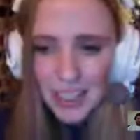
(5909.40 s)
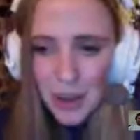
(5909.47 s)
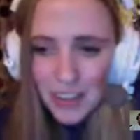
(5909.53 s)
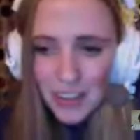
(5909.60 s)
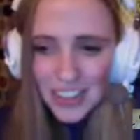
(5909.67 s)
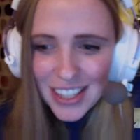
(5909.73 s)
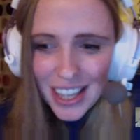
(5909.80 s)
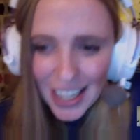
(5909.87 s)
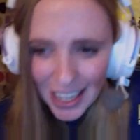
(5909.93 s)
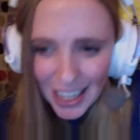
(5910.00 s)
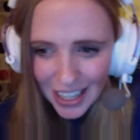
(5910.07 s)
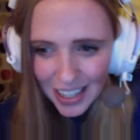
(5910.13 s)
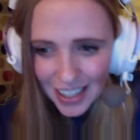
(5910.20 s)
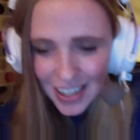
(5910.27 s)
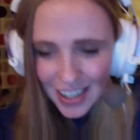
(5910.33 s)
to get
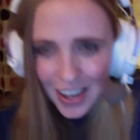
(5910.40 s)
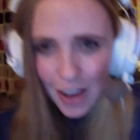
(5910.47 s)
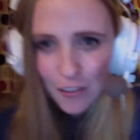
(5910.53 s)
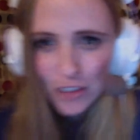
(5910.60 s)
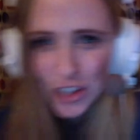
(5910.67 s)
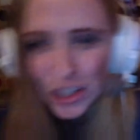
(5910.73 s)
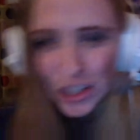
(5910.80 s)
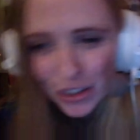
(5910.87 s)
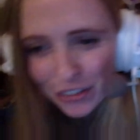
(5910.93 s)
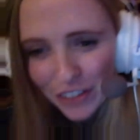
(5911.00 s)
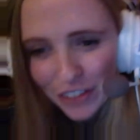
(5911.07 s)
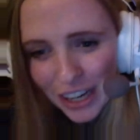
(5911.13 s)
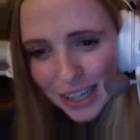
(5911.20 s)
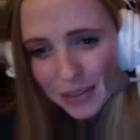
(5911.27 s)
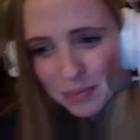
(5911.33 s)
in for you to
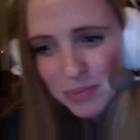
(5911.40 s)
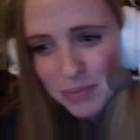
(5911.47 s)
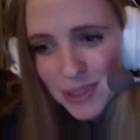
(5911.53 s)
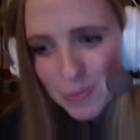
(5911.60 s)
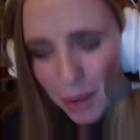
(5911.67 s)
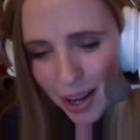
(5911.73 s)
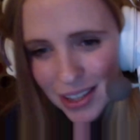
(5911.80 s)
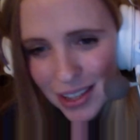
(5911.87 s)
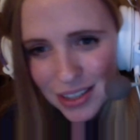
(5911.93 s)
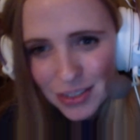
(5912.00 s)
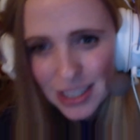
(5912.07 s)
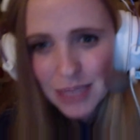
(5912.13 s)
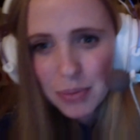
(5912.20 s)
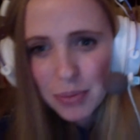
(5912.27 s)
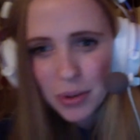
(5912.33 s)
fucking sponsor
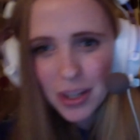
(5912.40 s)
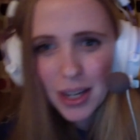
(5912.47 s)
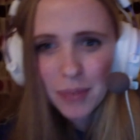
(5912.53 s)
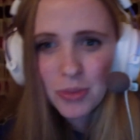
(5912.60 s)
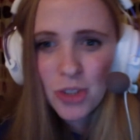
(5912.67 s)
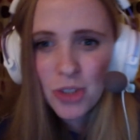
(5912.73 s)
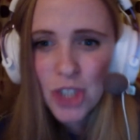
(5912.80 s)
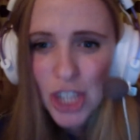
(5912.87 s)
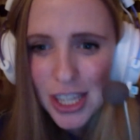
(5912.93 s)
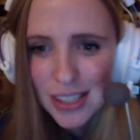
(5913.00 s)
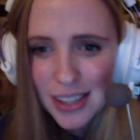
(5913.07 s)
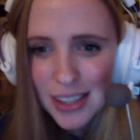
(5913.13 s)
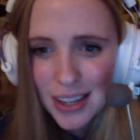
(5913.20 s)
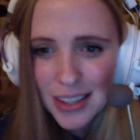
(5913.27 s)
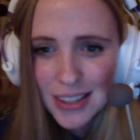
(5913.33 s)
us, Pornhub?
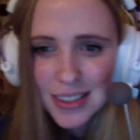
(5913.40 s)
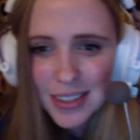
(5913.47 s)
Jesus. Well,